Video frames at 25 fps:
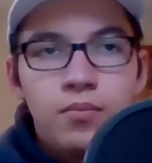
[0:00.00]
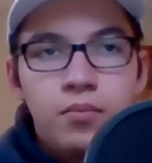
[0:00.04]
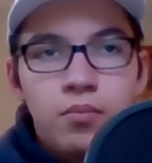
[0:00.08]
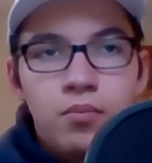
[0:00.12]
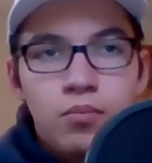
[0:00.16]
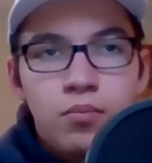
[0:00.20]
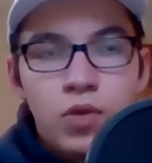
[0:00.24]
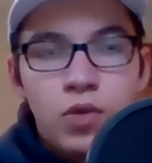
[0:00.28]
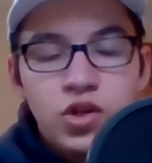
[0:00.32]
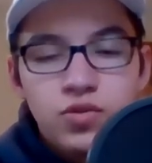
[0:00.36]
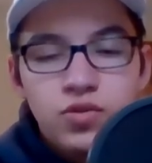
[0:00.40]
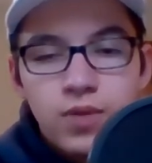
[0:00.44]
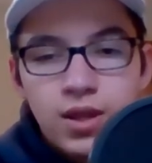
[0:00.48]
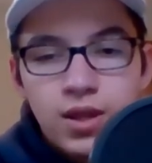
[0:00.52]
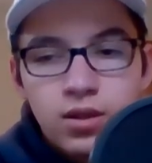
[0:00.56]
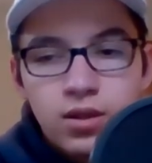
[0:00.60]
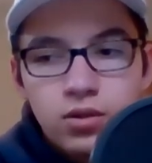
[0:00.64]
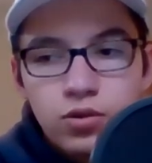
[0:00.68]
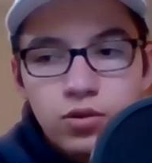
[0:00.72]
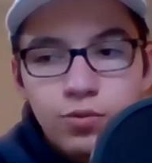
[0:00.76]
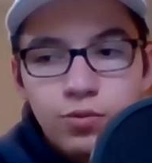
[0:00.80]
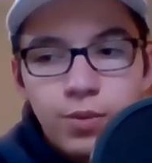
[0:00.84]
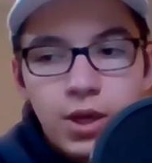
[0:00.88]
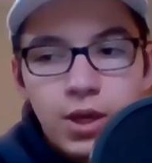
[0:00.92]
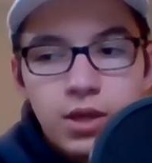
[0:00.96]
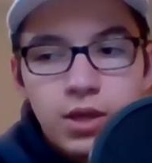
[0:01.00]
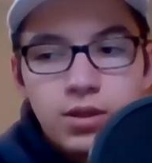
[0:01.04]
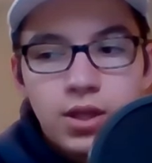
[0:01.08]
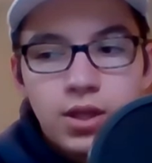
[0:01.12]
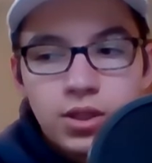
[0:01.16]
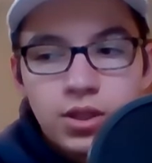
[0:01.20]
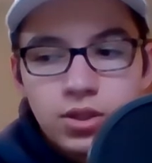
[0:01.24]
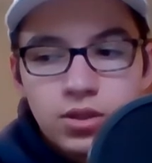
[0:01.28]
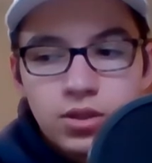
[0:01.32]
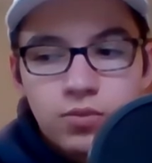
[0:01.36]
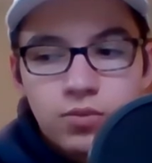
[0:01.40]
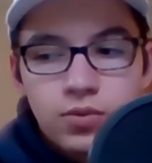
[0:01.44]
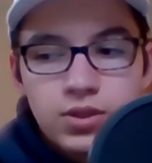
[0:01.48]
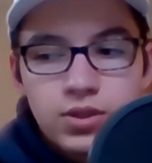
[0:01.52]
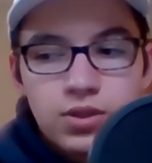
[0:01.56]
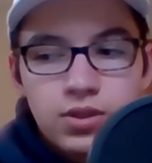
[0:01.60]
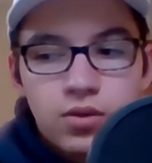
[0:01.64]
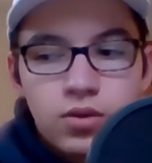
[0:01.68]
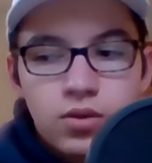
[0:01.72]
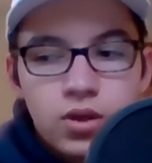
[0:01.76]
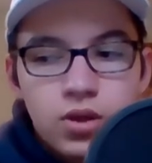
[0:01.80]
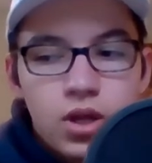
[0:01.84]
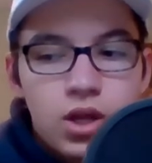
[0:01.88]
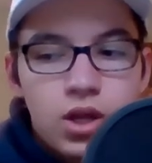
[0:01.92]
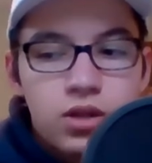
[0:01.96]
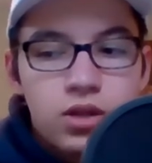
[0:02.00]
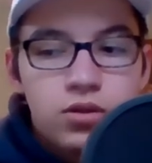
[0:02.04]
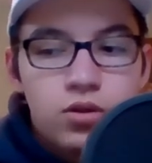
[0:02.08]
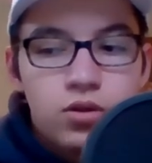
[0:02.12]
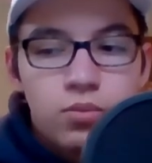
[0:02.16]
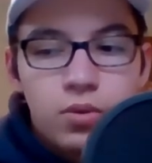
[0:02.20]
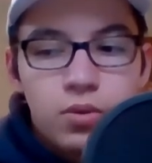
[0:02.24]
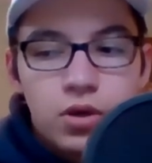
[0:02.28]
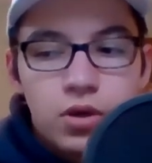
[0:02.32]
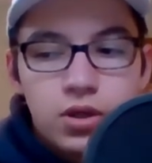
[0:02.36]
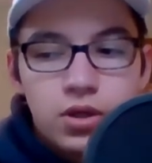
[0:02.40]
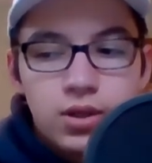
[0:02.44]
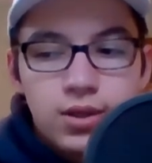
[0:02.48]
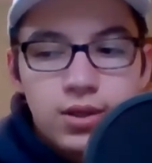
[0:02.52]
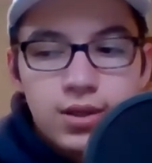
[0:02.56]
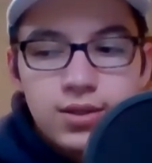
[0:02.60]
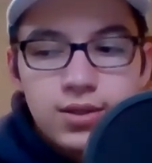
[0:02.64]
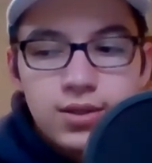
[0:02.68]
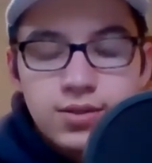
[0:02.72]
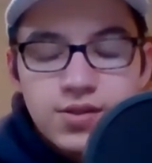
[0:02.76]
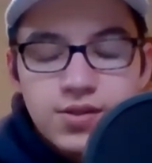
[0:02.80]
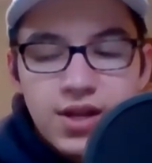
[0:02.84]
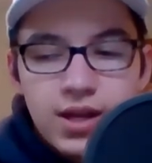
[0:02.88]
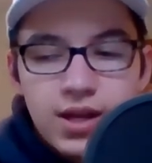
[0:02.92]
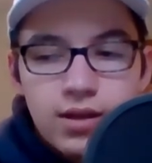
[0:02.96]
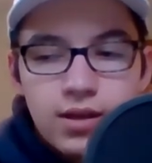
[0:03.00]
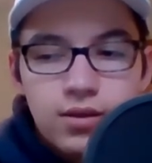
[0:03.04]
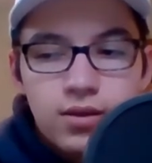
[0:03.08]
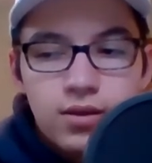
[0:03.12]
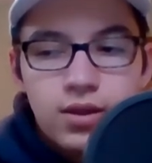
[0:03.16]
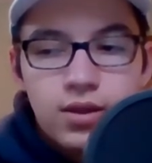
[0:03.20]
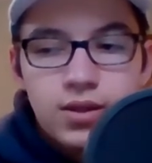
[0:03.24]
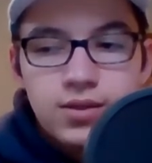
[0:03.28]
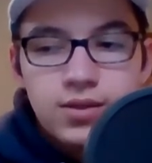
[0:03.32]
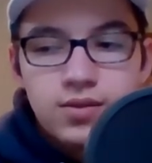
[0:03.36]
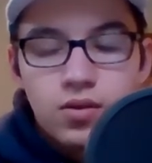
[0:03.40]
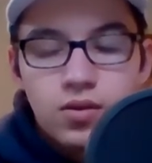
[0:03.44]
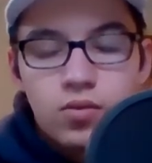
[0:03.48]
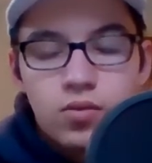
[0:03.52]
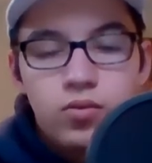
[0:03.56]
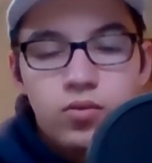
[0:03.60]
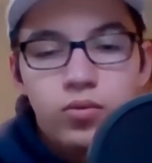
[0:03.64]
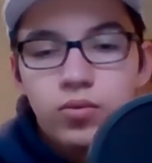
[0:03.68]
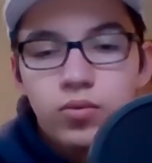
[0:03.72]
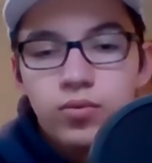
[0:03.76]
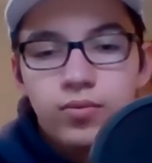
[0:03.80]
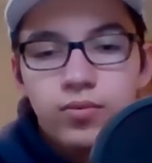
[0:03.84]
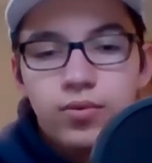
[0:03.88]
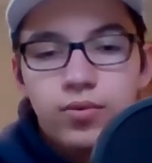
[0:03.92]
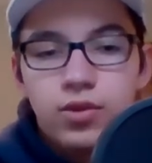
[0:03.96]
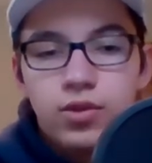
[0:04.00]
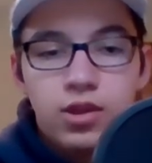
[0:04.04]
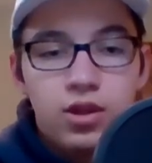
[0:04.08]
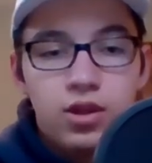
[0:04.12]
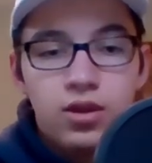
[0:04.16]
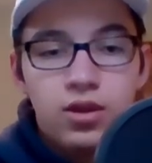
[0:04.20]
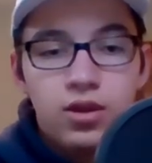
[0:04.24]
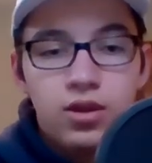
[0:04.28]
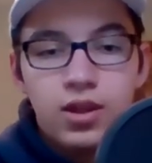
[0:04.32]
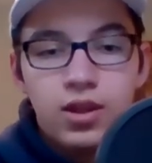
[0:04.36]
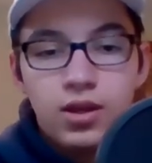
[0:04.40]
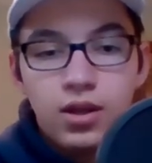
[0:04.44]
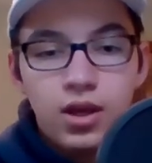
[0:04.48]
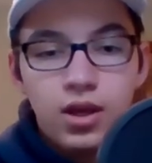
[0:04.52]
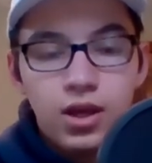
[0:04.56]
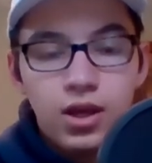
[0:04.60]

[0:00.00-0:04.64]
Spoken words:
Much rather you pay attention to what's going on in your party, because that is a whole thing that